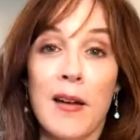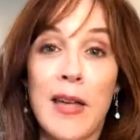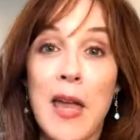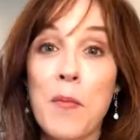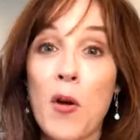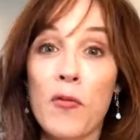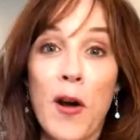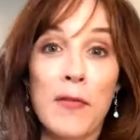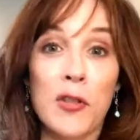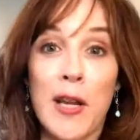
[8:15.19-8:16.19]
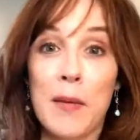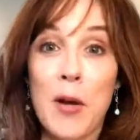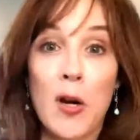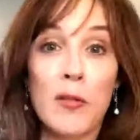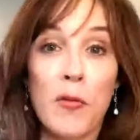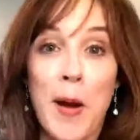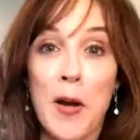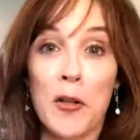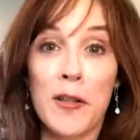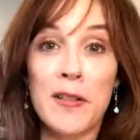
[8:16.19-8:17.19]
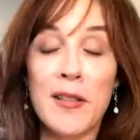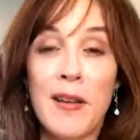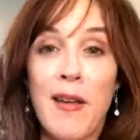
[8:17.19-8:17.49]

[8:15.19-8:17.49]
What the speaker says: came over after getting married from Ireland,